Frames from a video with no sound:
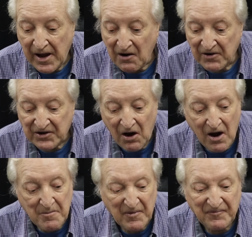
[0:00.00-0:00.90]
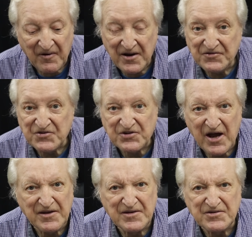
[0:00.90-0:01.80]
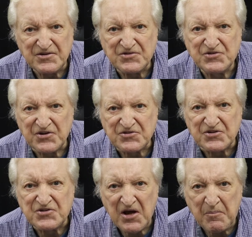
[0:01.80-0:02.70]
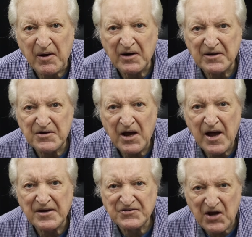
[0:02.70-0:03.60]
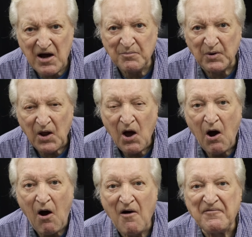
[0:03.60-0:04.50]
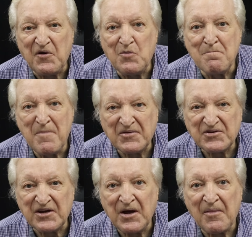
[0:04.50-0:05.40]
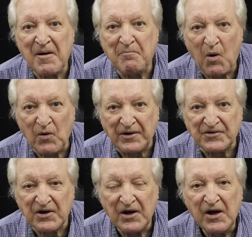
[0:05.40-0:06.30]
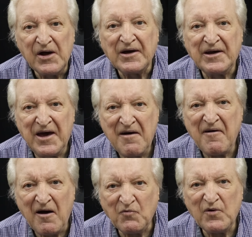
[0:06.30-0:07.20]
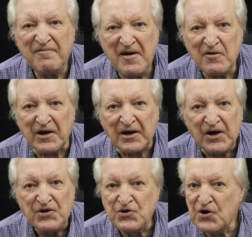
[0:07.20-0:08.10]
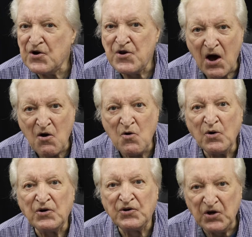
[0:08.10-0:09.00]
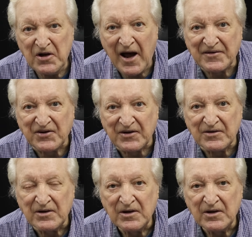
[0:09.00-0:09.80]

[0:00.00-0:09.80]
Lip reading: Eric, I'm afraid to say this is just a typical example of you missing the point. Give up reviewing. You're no good at it.